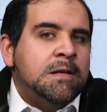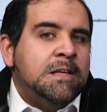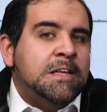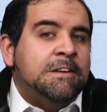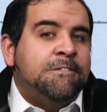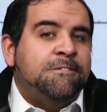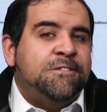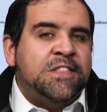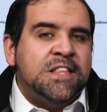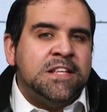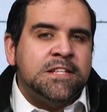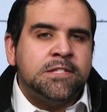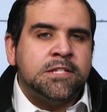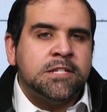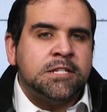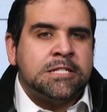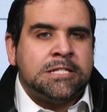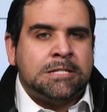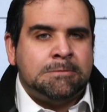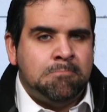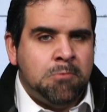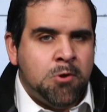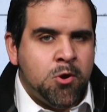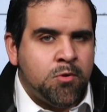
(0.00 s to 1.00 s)
If this
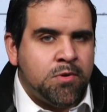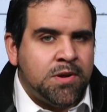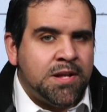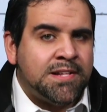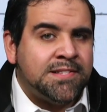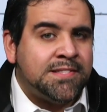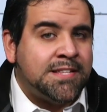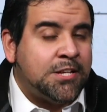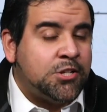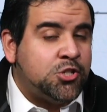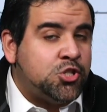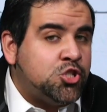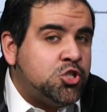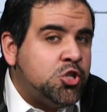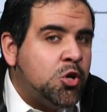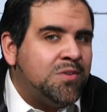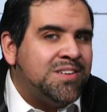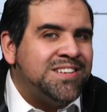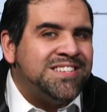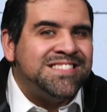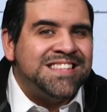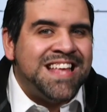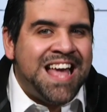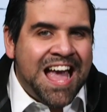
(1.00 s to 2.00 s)
experience has shown
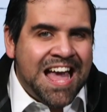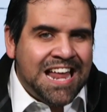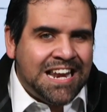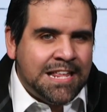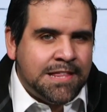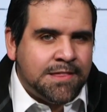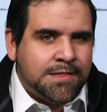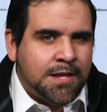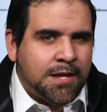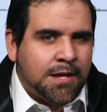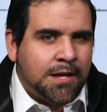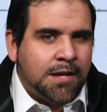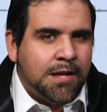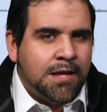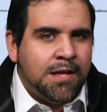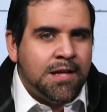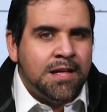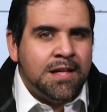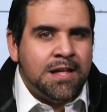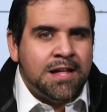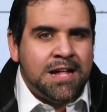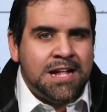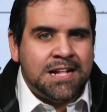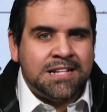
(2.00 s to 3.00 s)
us anything,
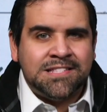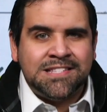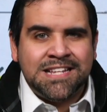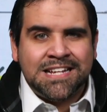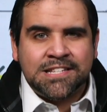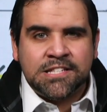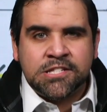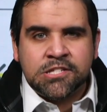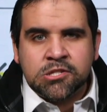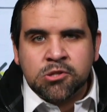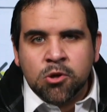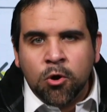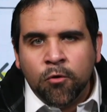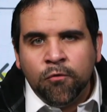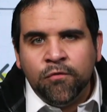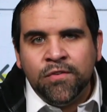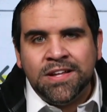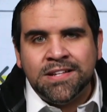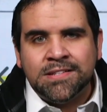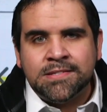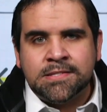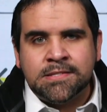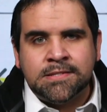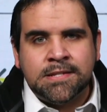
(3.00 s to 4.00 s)
it's that
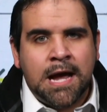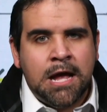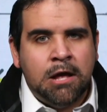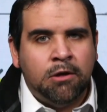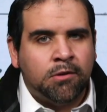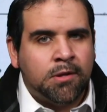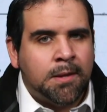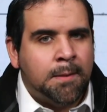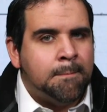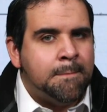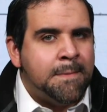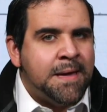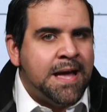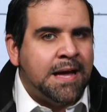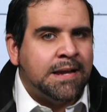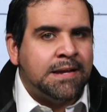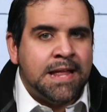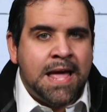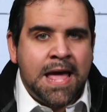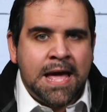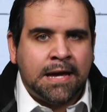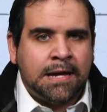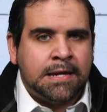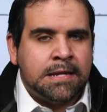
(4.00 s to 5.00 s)
Soviet-style command
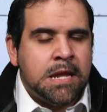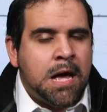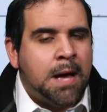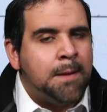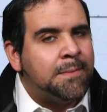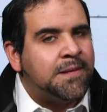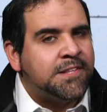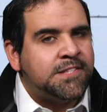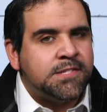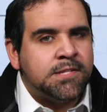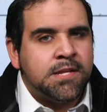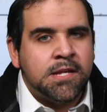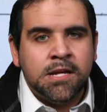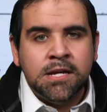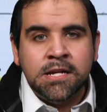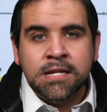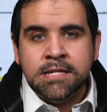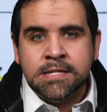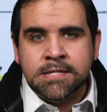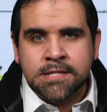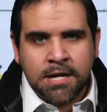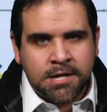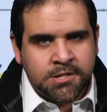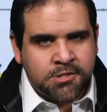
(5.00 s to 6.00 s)
economics
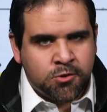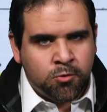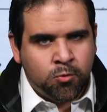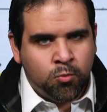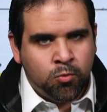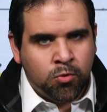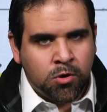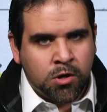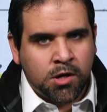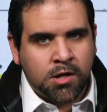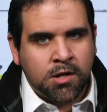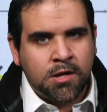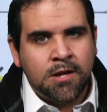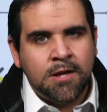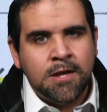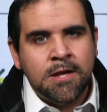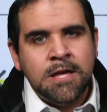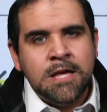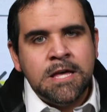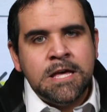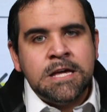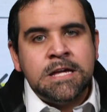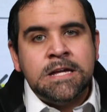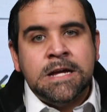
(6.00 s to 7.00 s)
doesn't work.
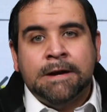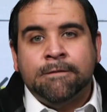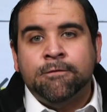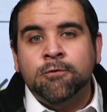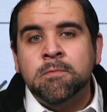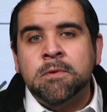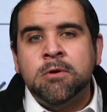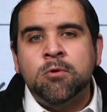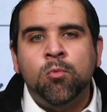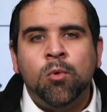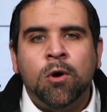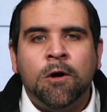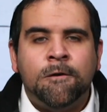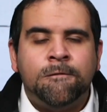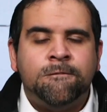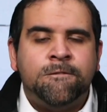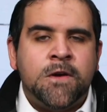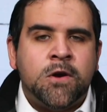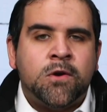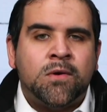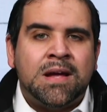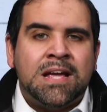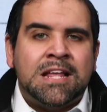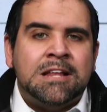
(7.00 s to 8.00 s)
Government
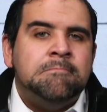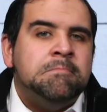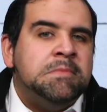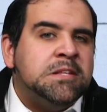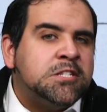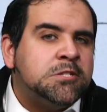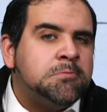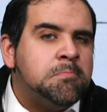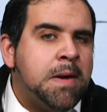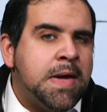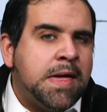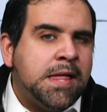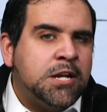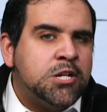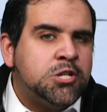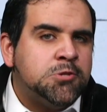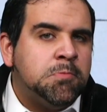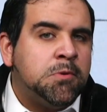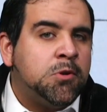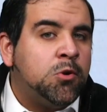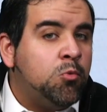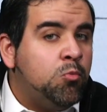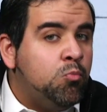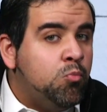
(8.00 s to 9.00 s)
welfare and
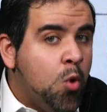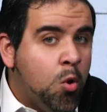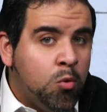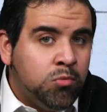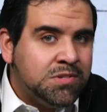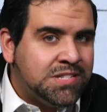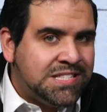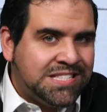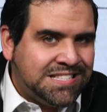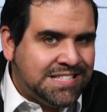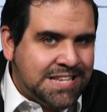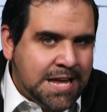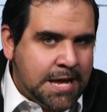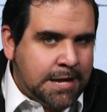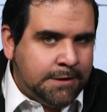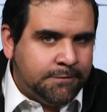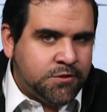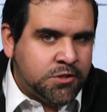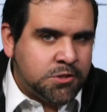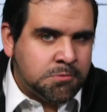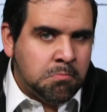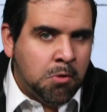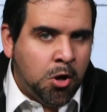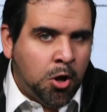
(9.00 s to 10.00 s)
mismanagement won't save
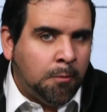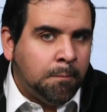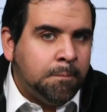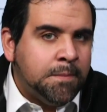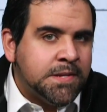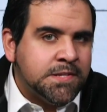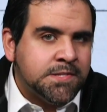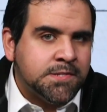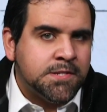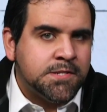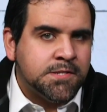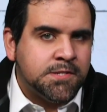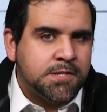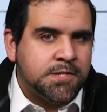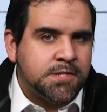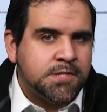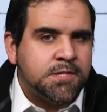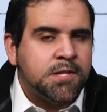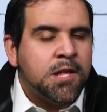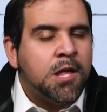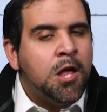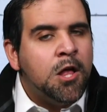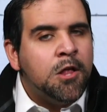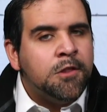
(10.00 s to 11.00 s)
small
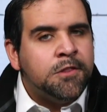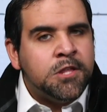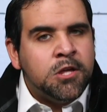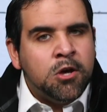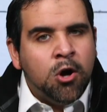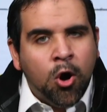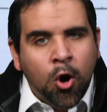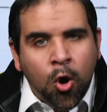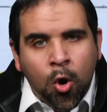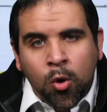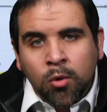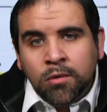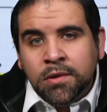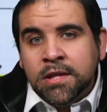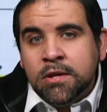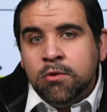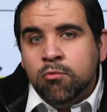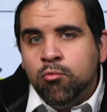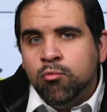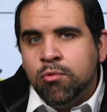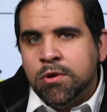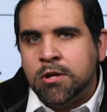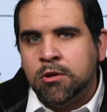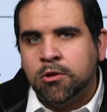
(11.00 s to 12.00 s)
businesses. The only
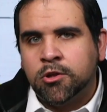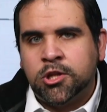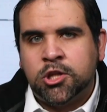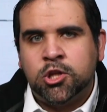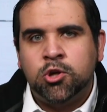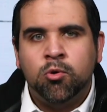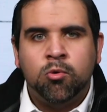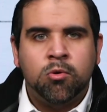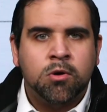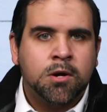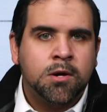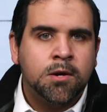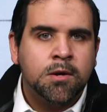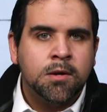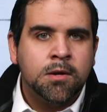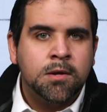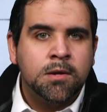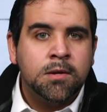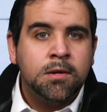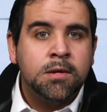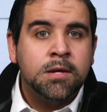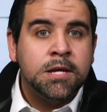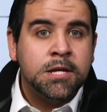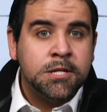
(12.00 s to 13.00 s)
real cure
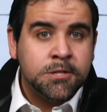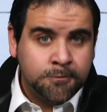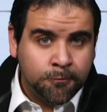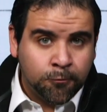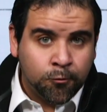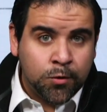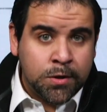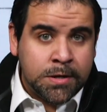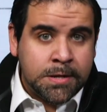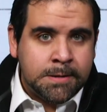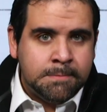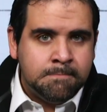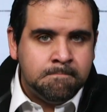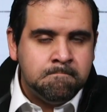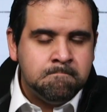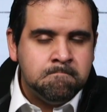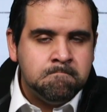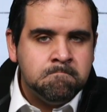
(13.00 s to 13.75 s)
is freedom.